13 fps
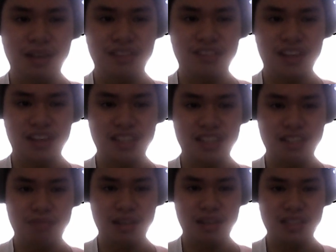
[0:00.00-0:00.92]

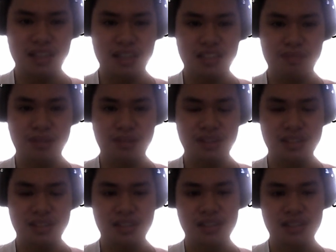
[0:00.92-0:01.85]
PBSD Plus, it
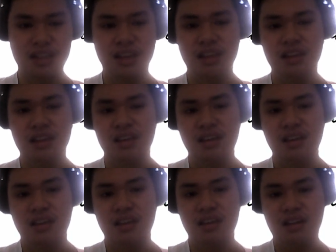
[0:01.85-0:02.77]
supports
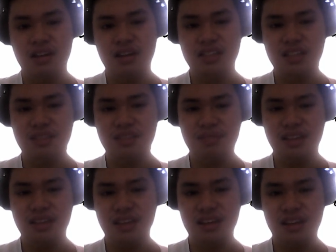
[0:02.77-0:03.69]

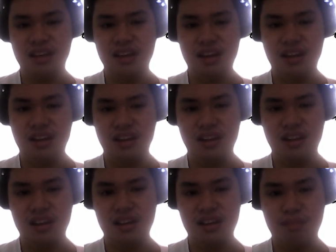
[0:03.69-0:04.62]
RSTP
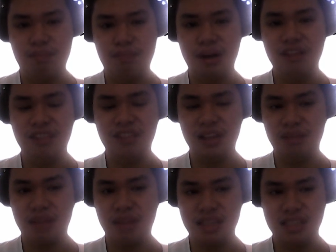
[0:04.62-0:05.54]
on a per
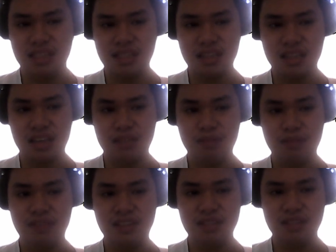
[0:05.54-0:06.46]
VLAN basis, as
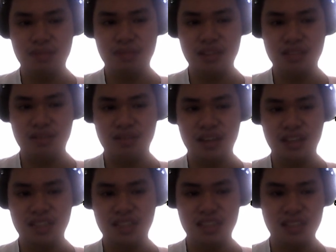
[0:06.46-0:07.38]
PBSD Plus
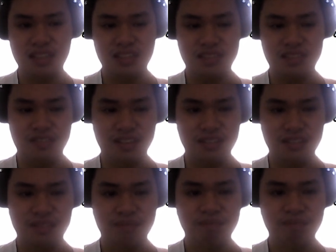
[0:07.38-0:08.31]
2960 is default.
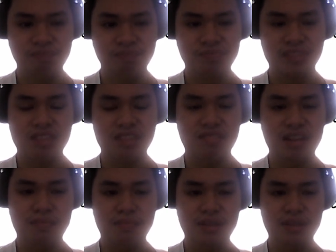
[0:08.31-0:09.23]
When
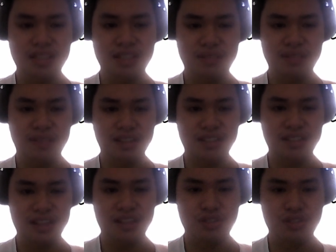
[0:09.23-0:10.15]
it puts a switch
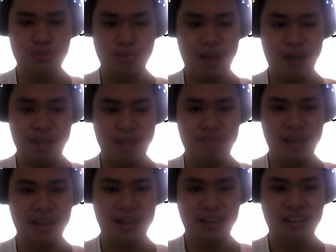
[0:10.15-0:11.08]
into
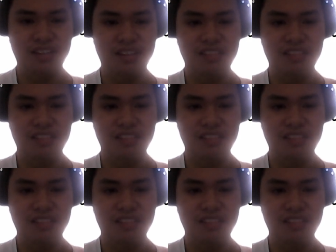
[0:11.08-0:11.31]
Rapid